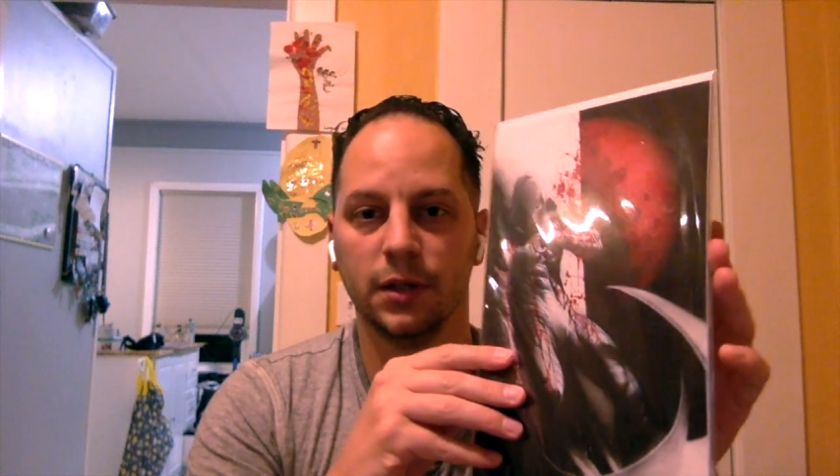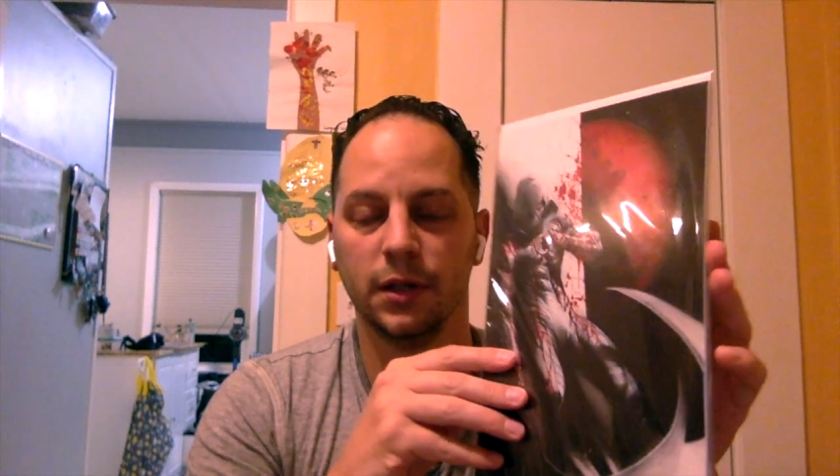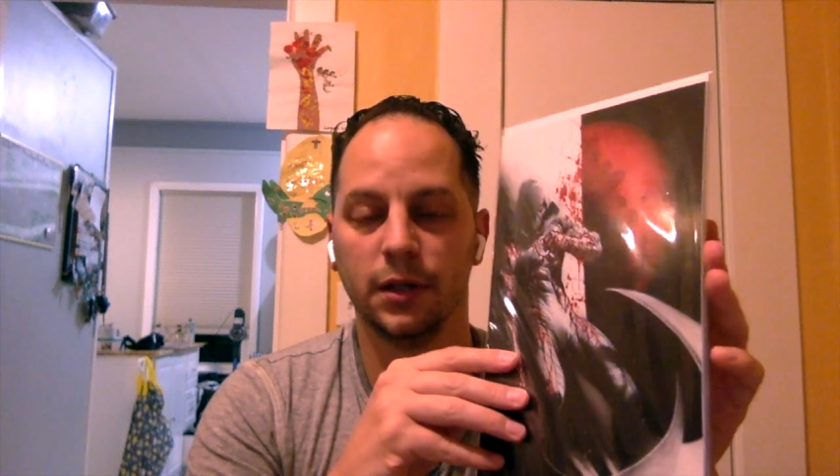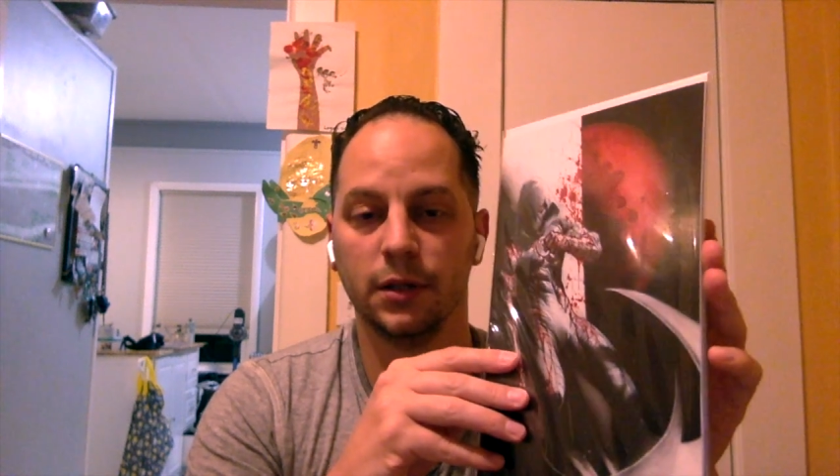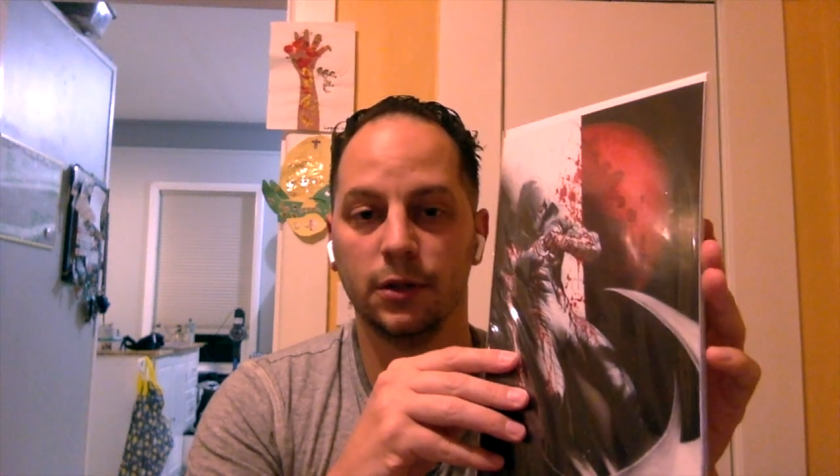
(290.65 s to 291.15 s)

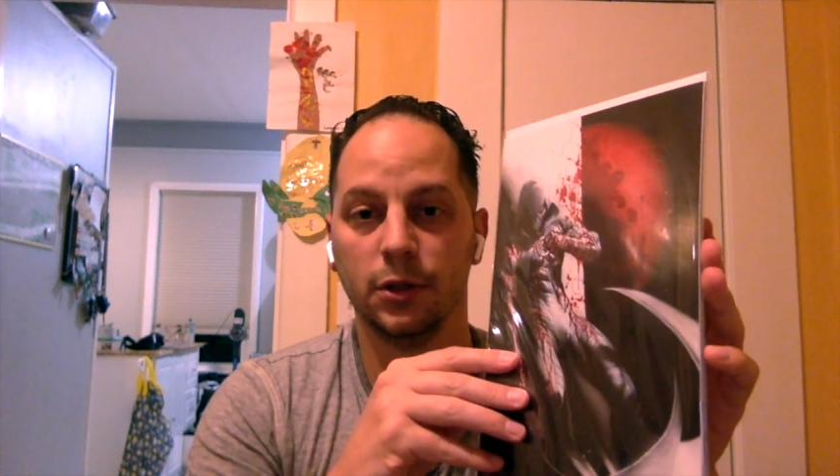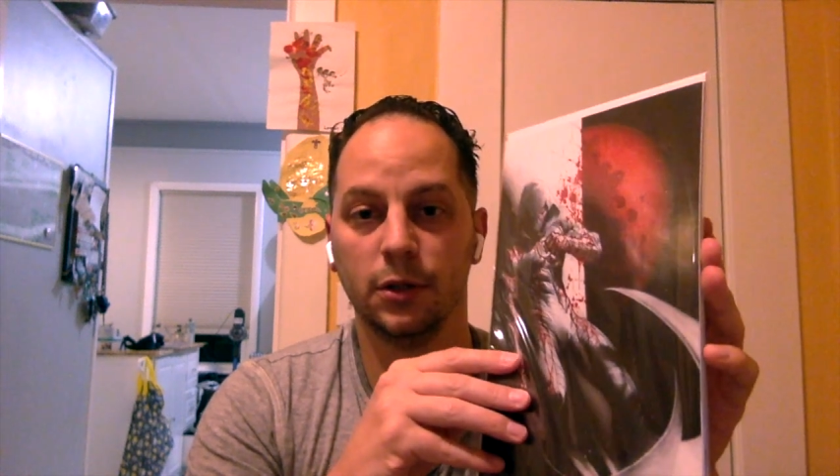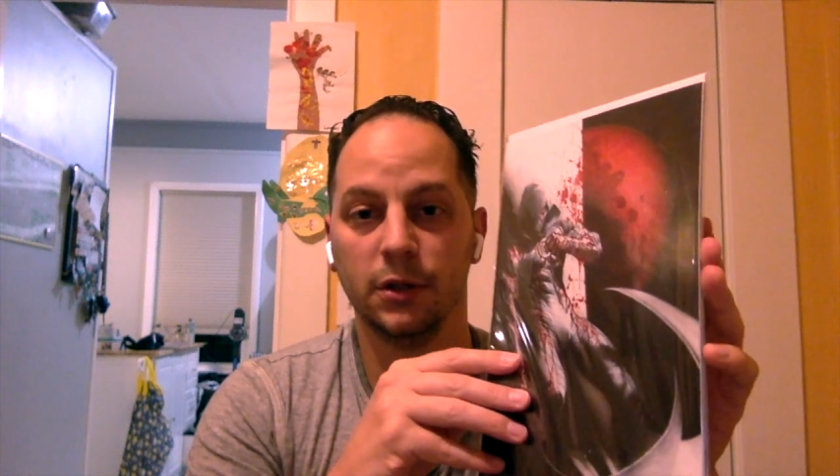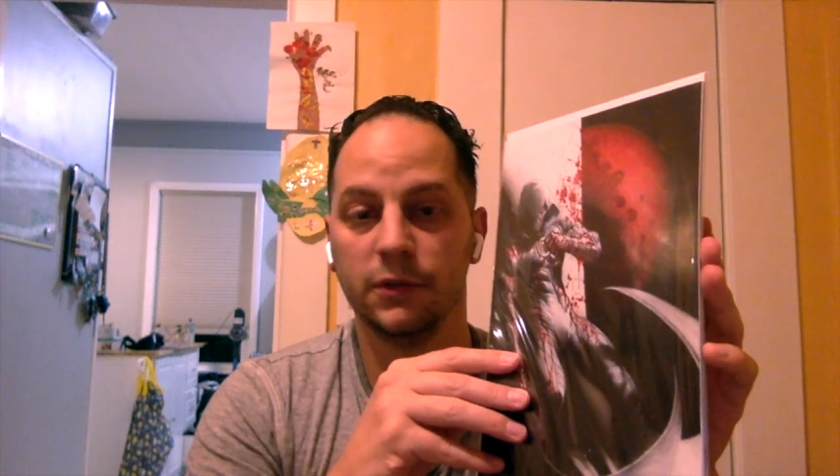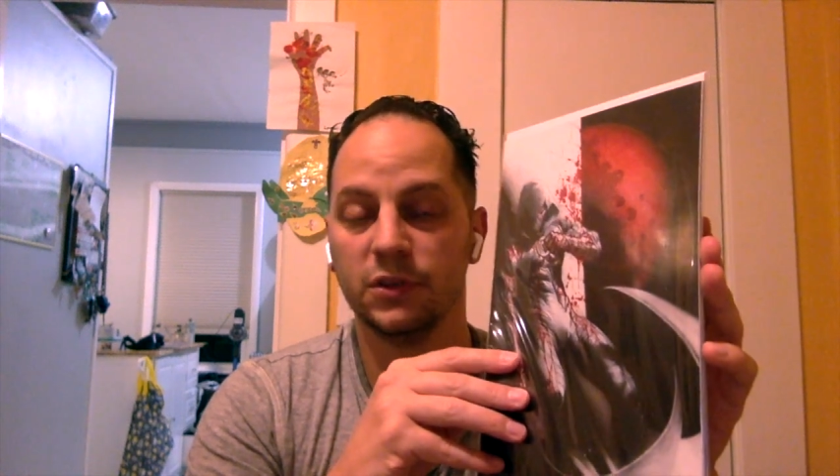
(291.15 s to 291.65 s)
And
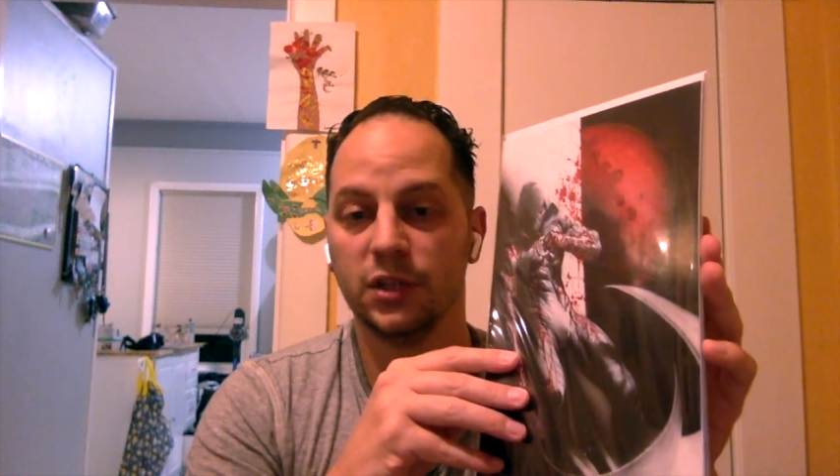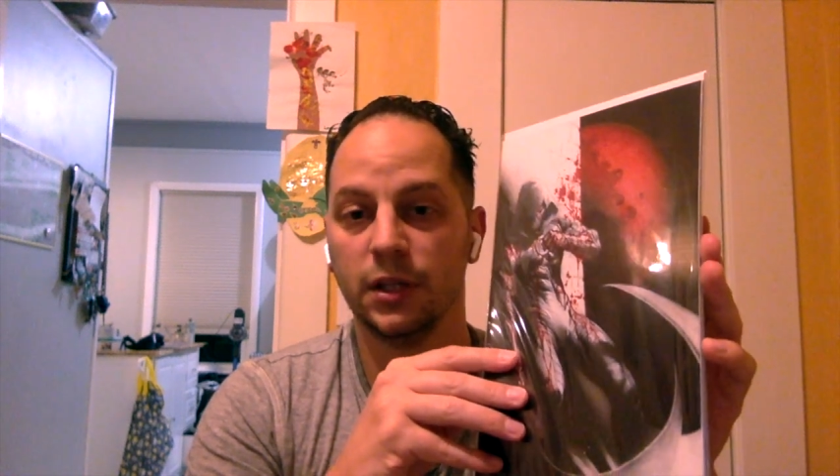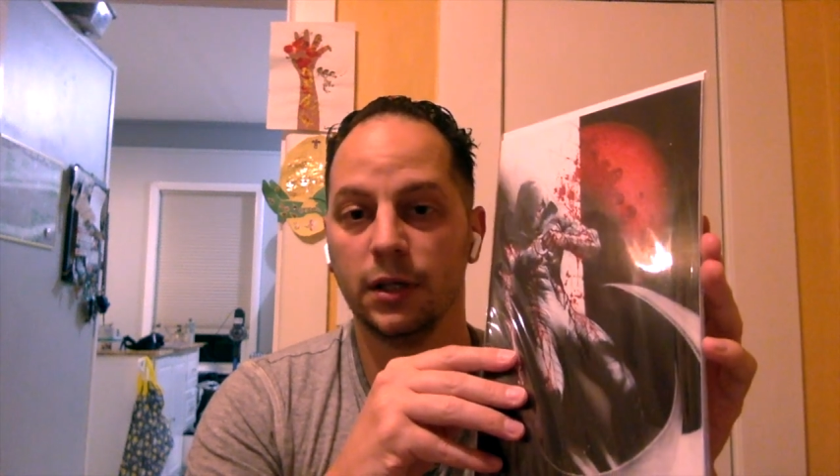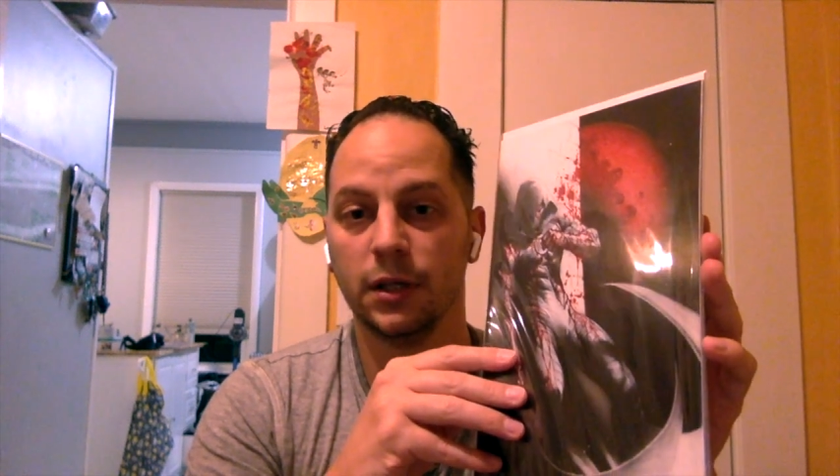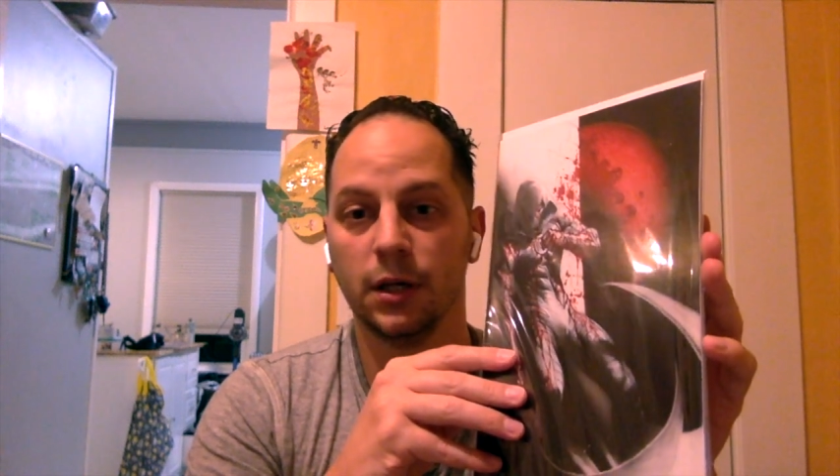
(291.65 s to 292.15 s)
you even see,